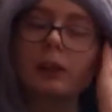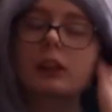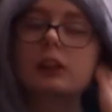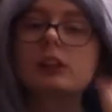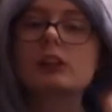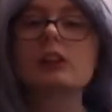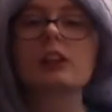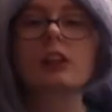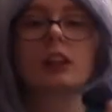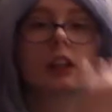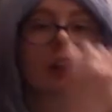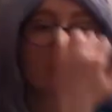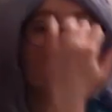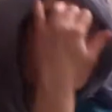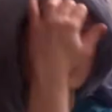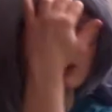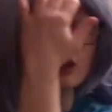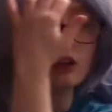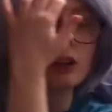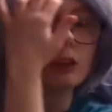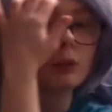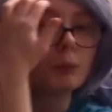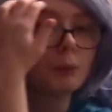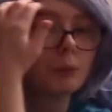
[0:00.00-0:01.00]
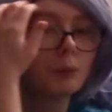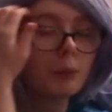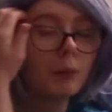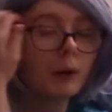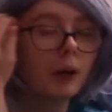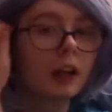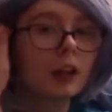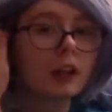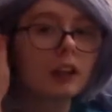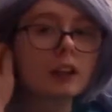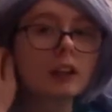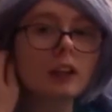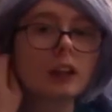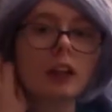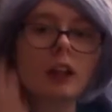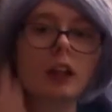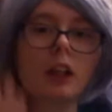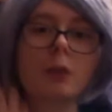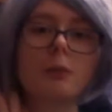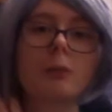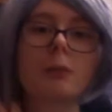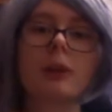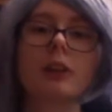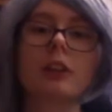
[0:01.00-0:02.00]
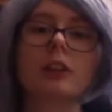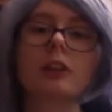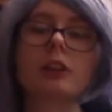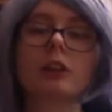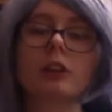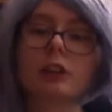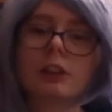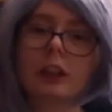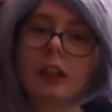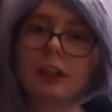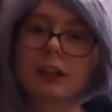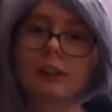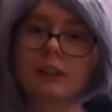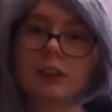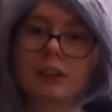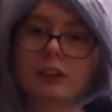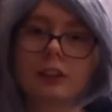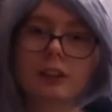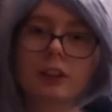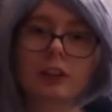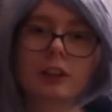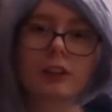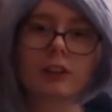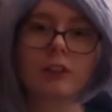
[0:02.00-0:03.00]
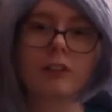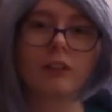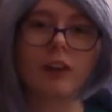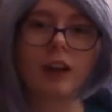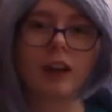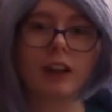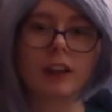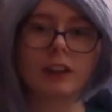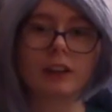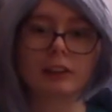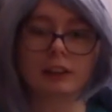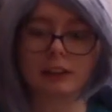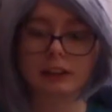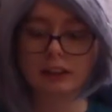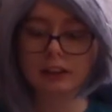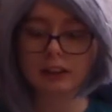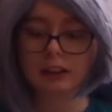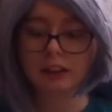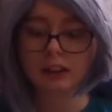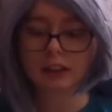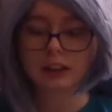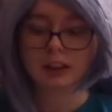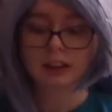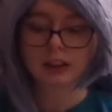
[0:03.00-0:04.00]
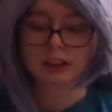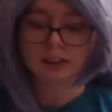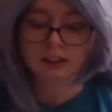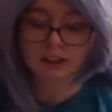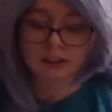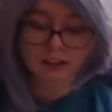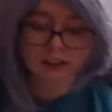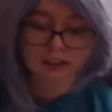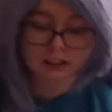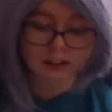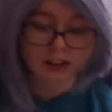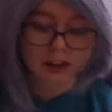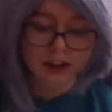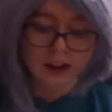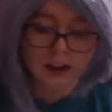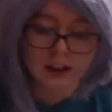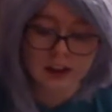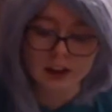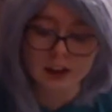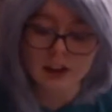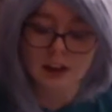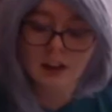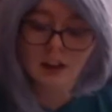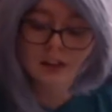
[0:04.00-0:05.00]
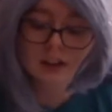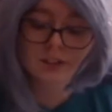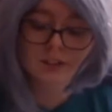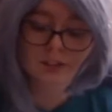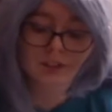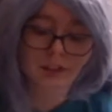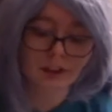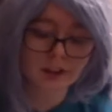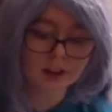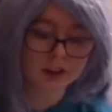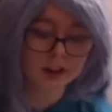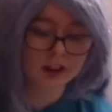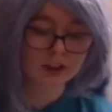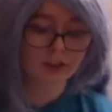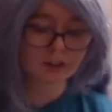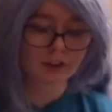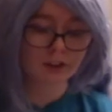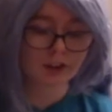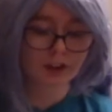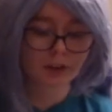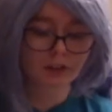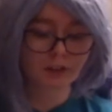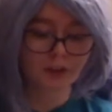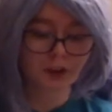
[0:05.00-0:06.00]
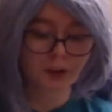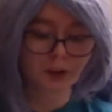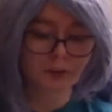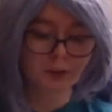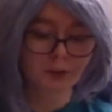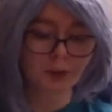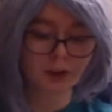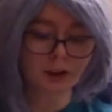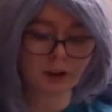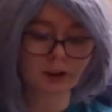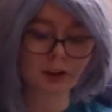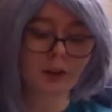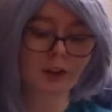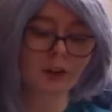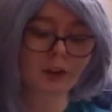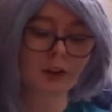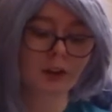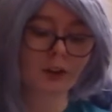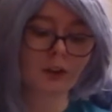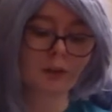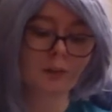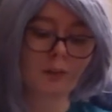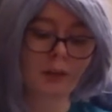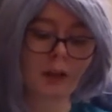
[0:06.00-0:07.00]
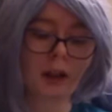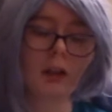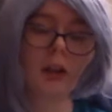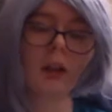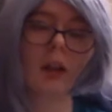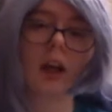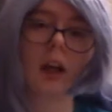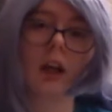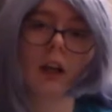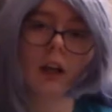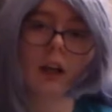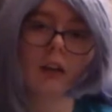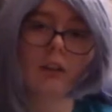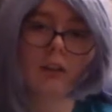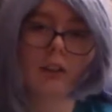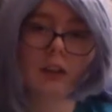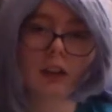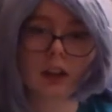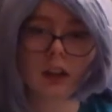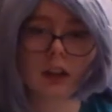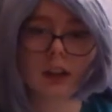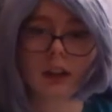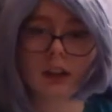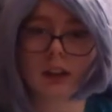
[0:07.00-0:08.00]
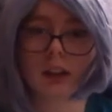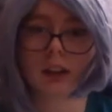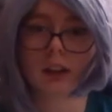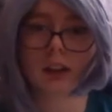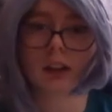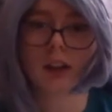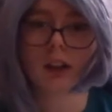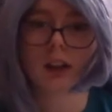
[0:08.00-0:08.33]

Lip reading: channel. My name is Sherry Turquoise. Today's video we will be talking about outlining,